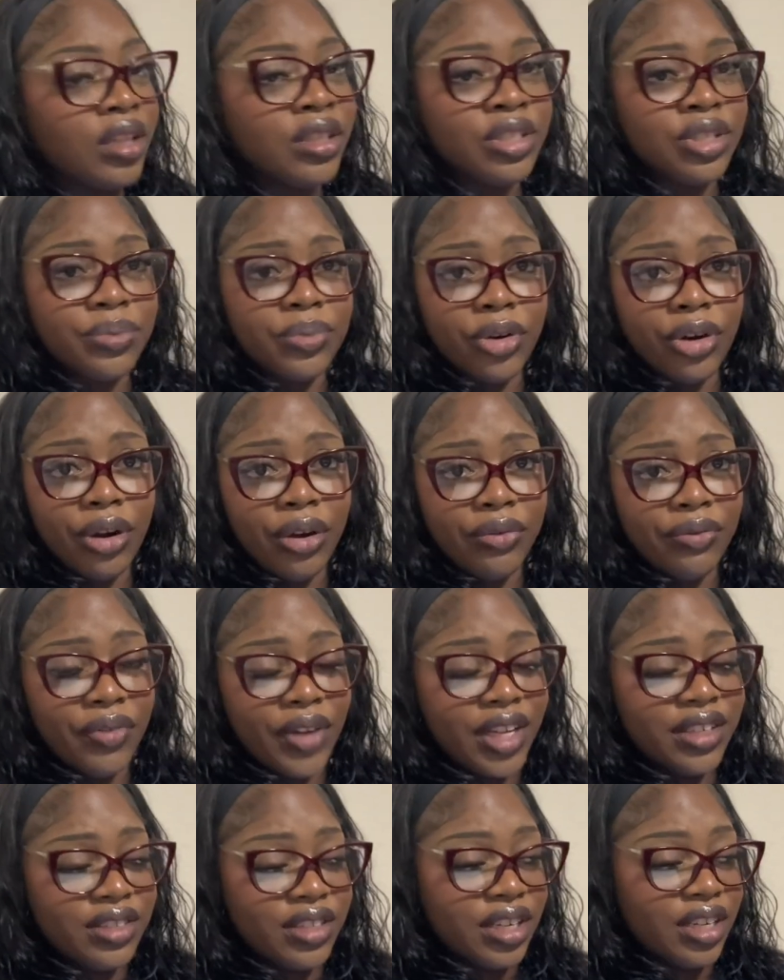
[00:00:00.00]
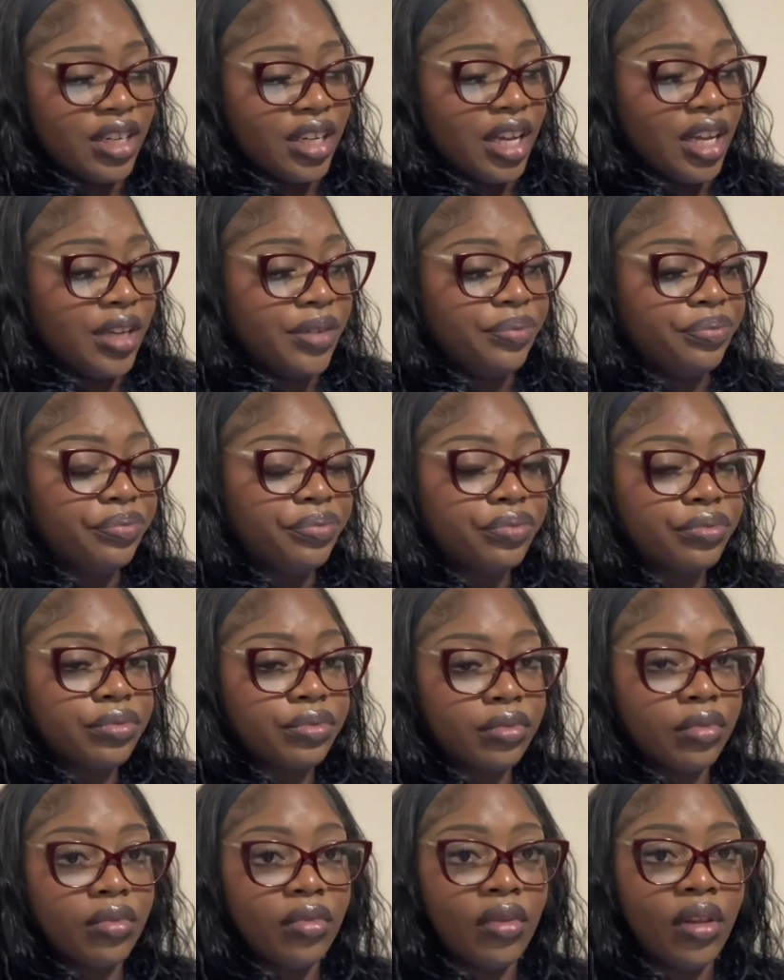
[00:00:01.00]
Tomorrow I'm fasting again.
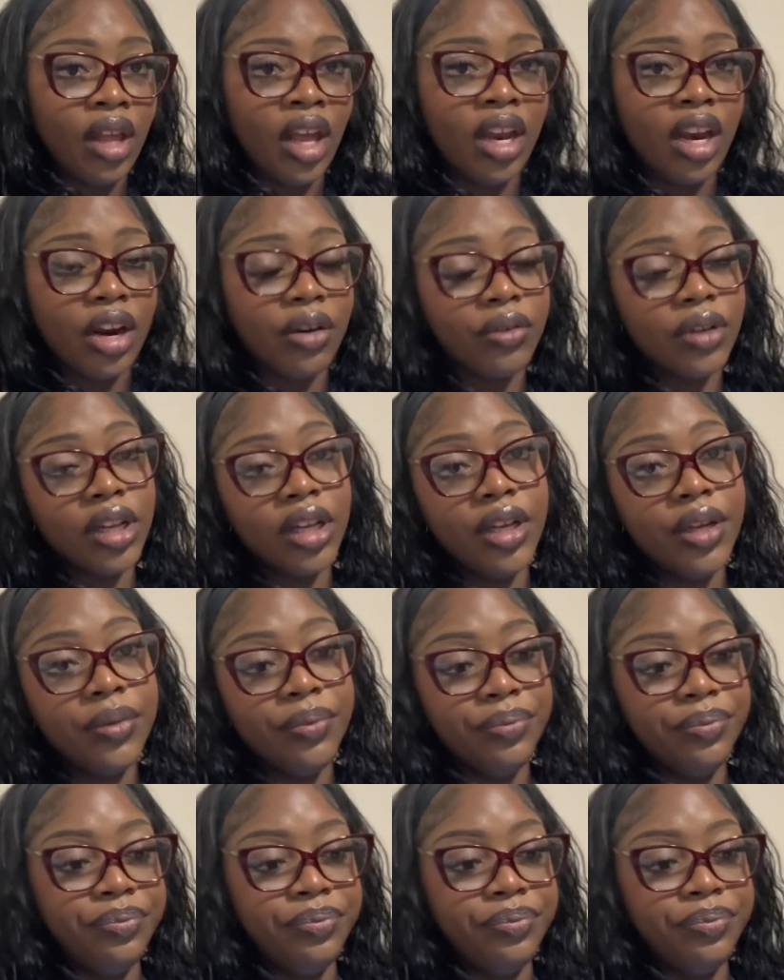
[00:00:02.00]
And I really,